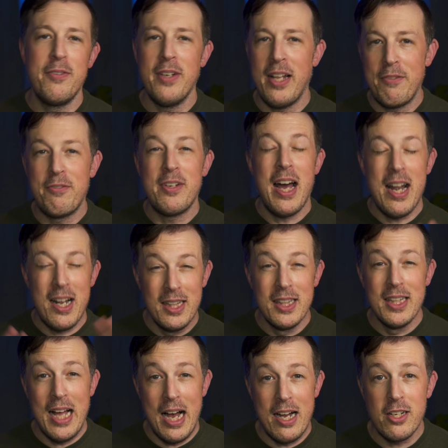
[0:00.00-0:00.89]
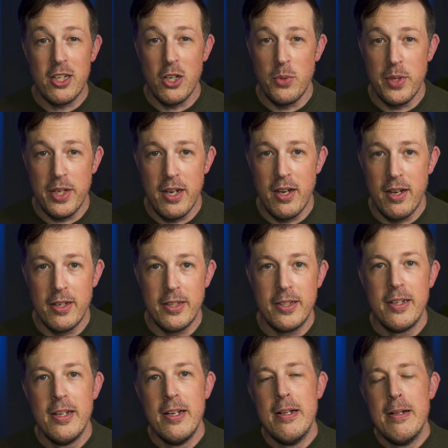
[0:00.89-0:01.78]
I've got a lot going
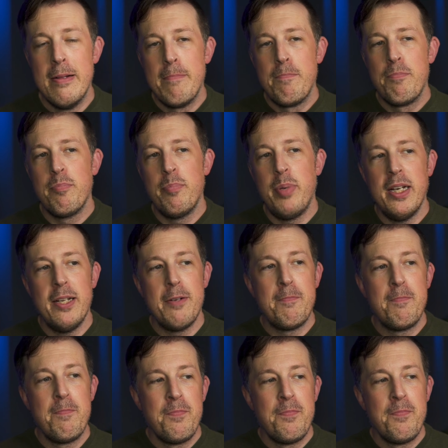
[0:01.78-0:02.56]
on, but